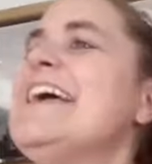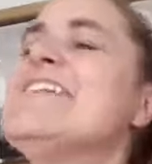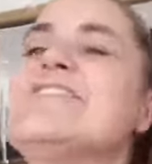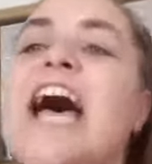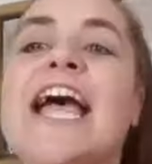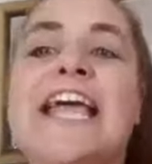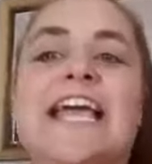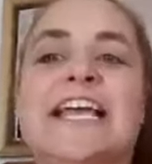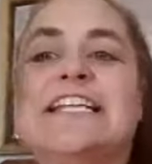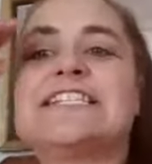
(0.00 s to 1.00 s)
that
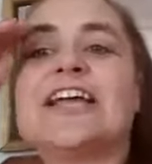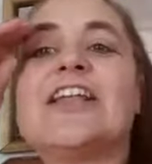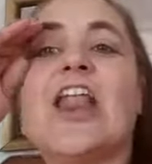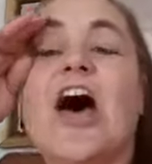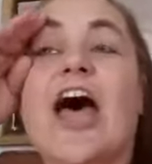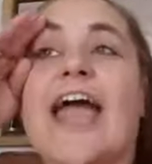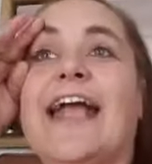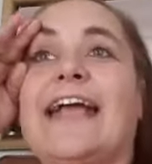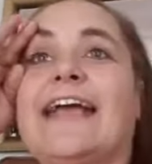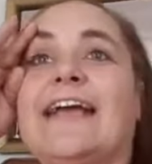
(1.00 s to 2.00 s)
is like
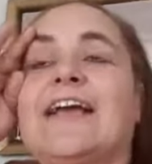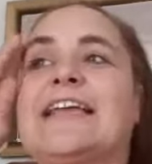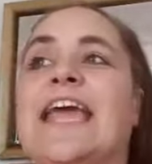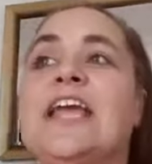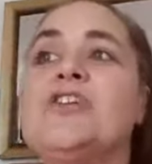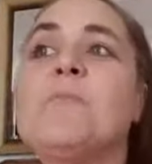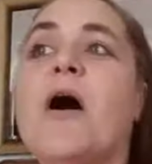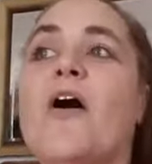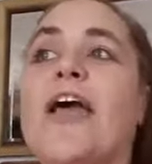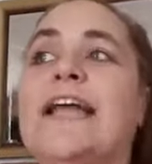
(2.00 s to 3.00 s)
getting your
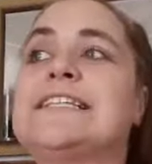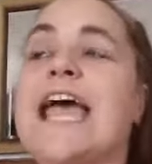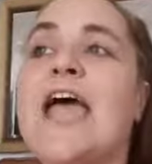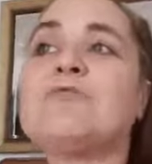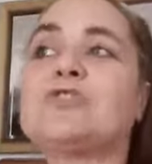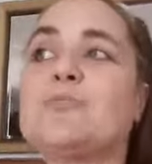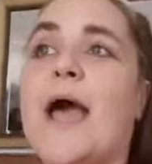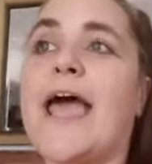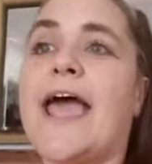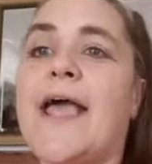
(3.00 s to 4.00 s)
mind
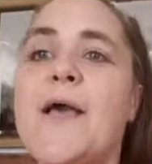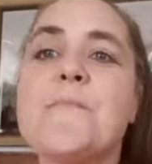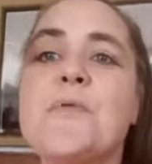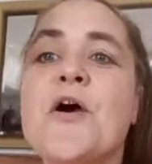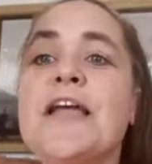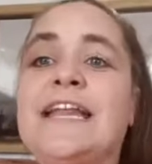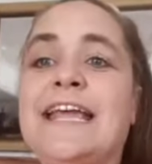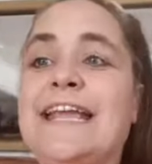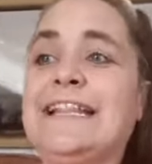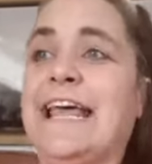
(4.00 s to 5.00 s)
elsewhere, putting
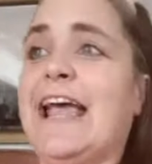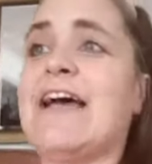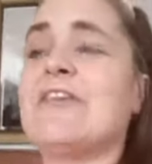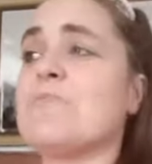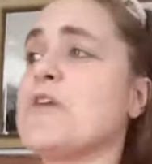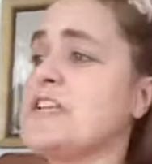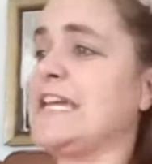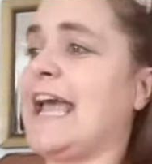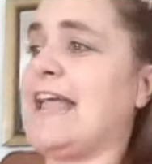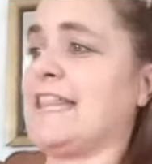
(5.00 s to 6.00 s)
it in there, and then when you
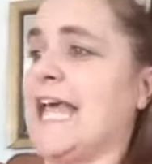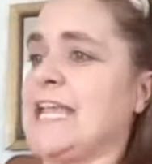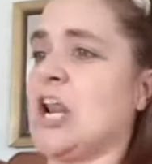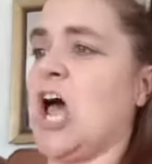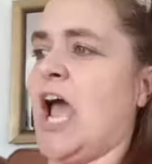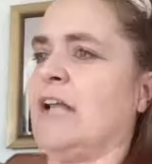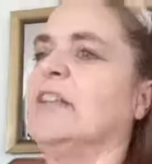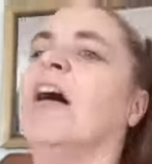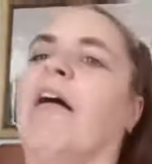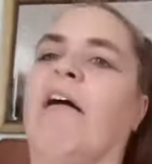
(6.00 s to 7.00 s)
get there, you're like,
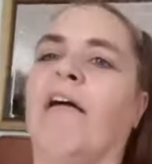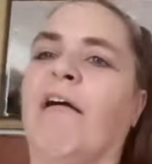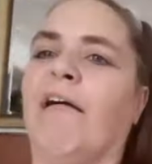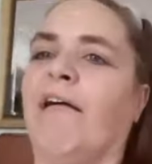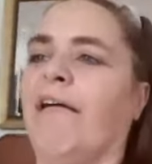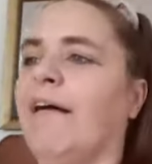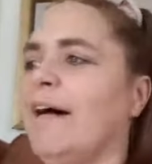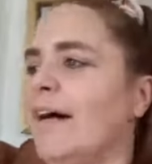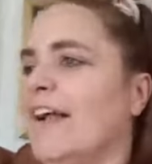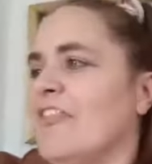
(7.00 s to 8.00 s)

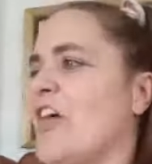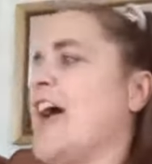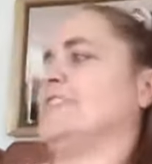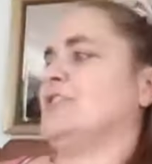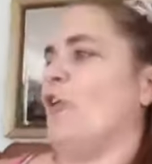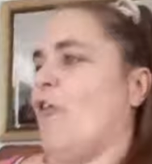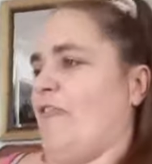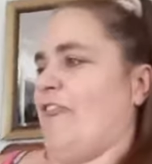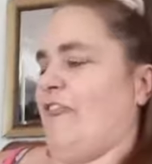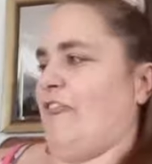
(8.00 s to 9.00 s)
that's not
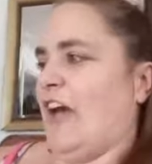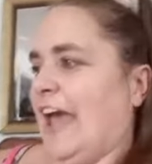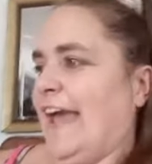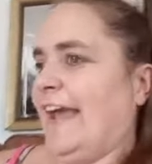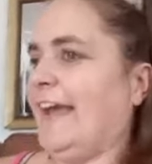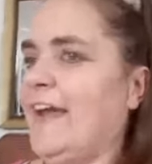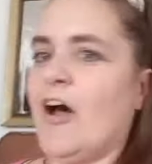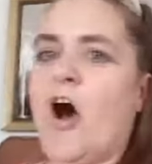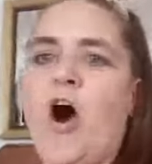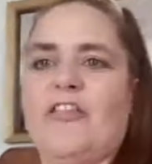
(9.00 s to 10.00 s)
fair.
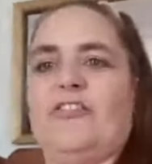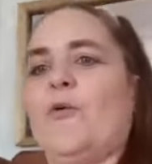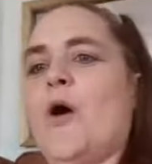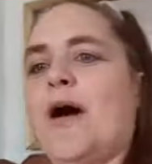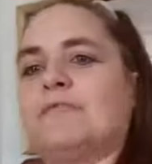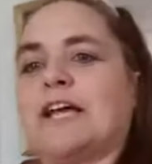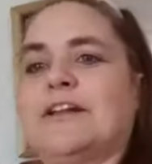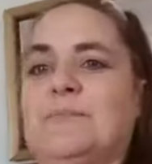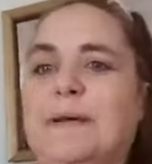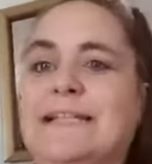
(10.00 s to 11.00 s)
I thought I was
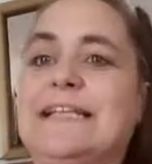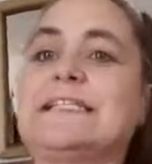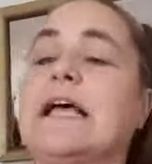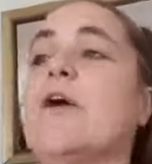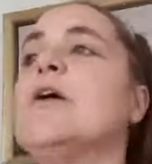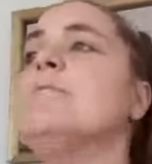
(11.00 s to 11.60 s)
going to be this. So